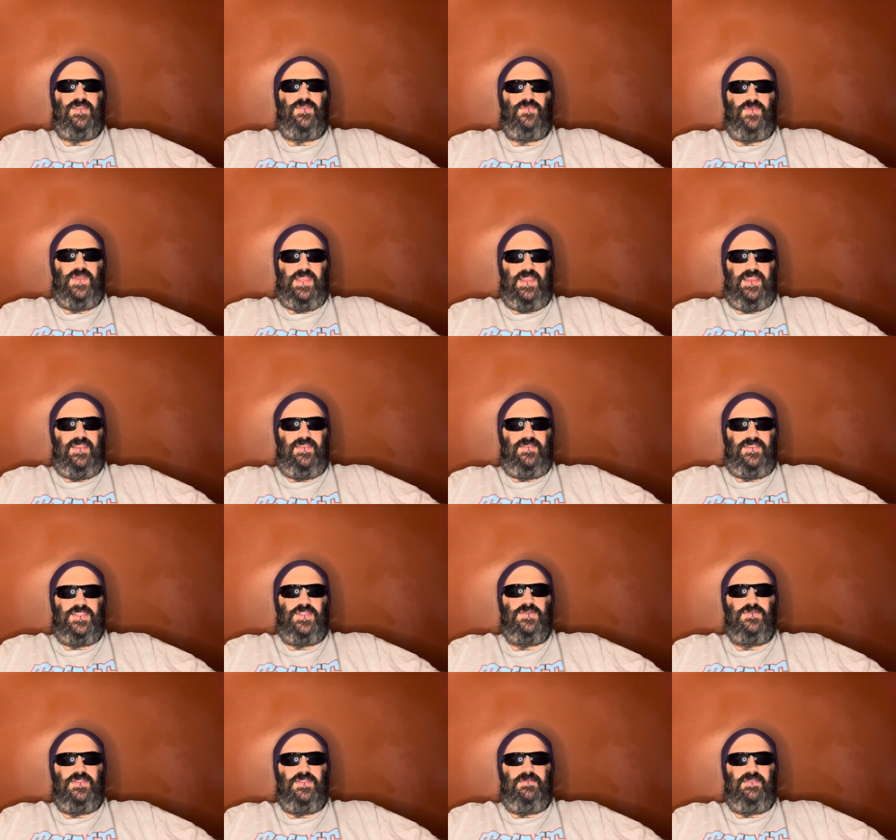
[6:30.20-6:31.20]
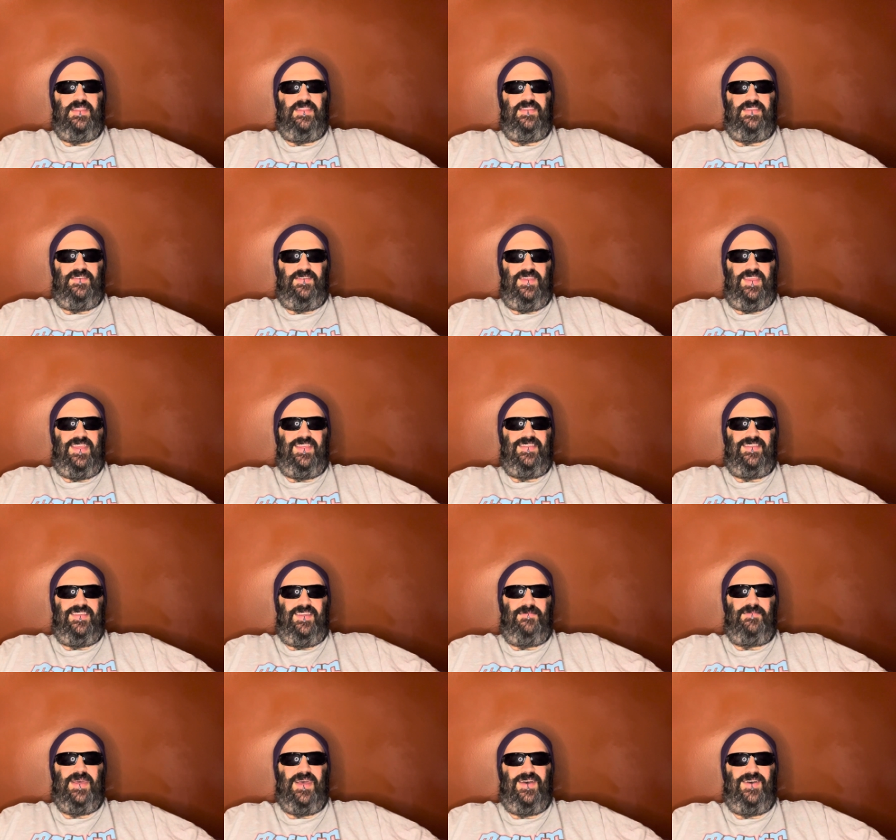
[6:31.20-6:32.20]
what we needed two limited series
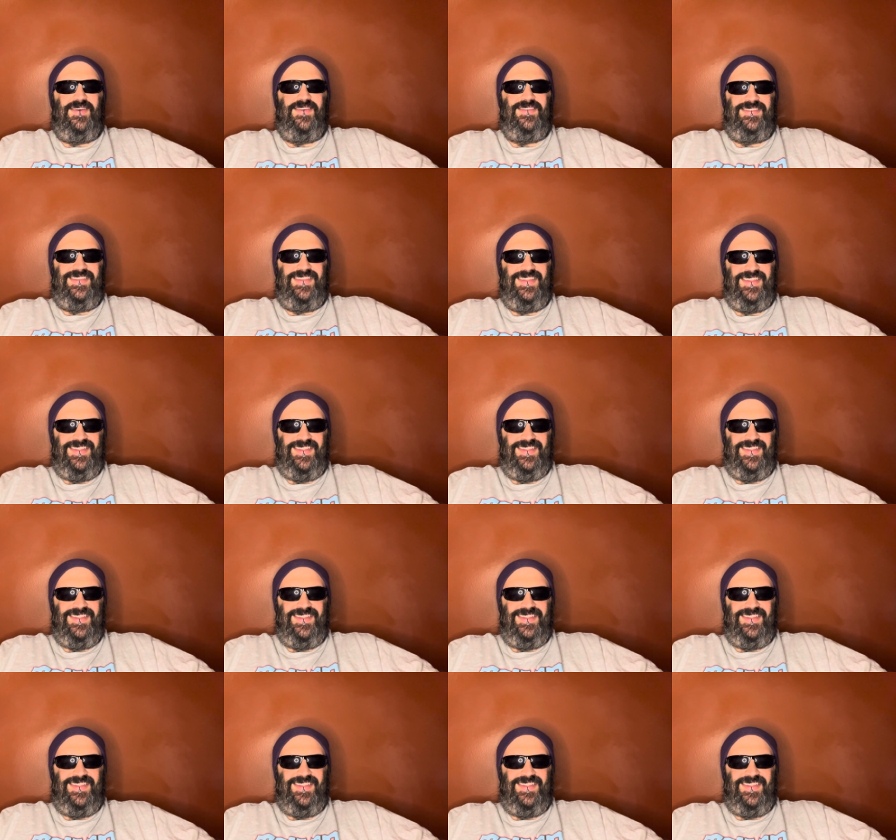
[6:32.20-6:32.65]
about